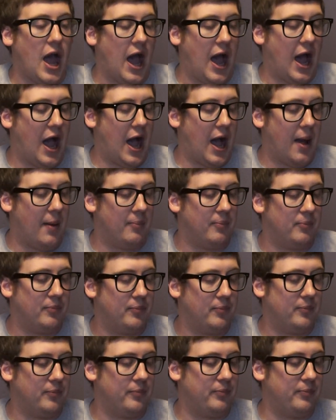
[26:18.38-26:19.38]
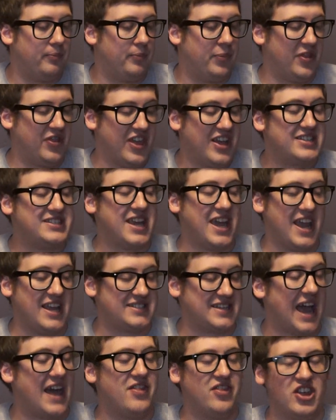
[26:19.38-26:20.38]
um, but this
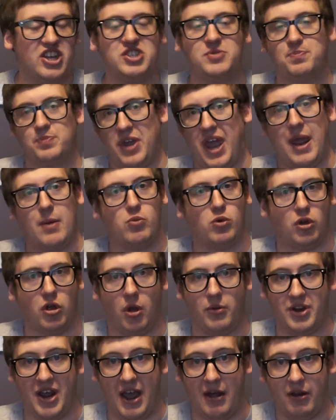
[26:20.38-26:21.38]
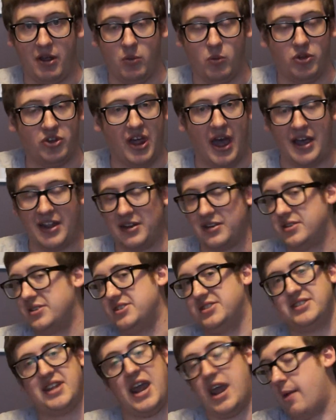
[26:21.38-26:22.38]
hits this game will go down it will not
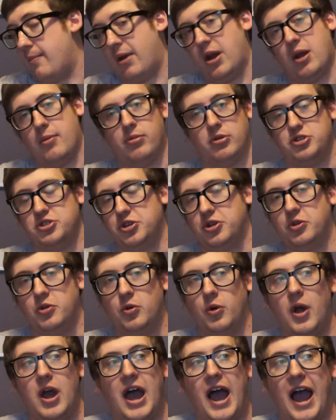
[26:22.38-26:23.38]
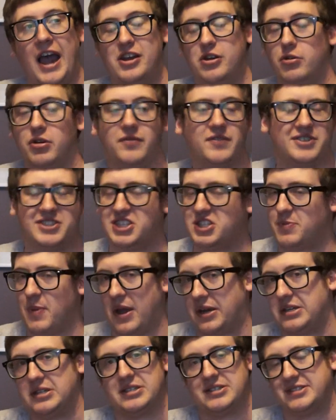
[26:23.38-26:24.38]
stay at my number two i don't even
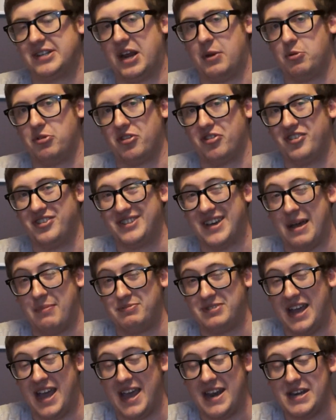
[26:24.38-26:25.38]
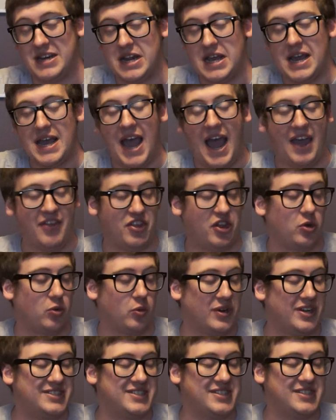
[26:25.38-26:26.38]
suspect it'll stay within the top 10 i think
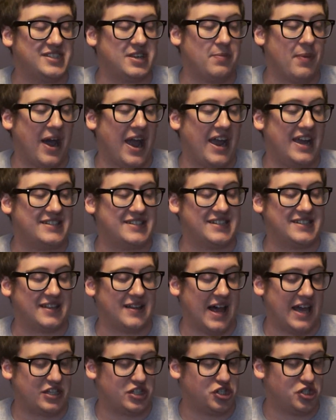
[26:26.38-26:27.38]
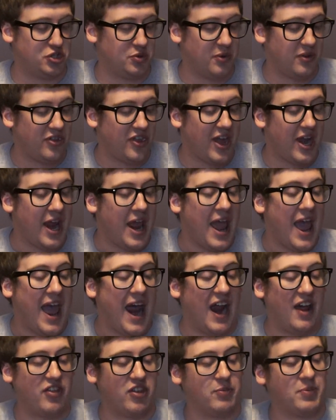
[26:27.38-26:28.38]
recency bias has a lot to do with it
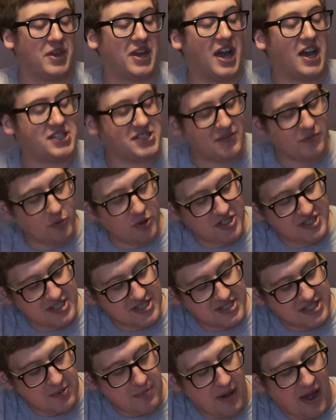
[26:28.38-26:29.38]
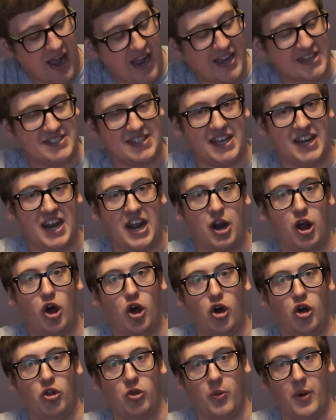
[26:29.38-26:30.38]
and i think because of recency bias it hit
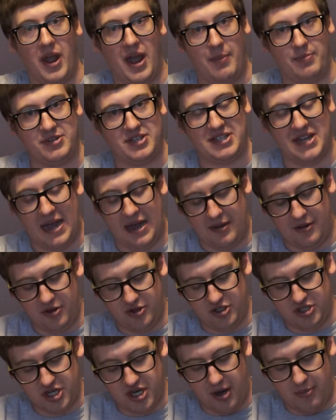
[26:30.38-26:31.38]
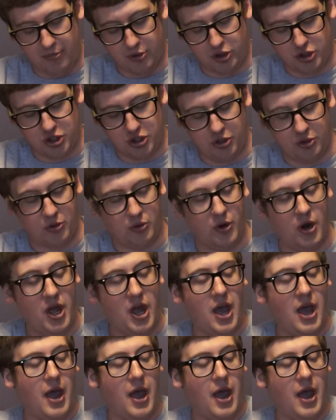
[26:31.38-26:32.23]
all the way up to top to number two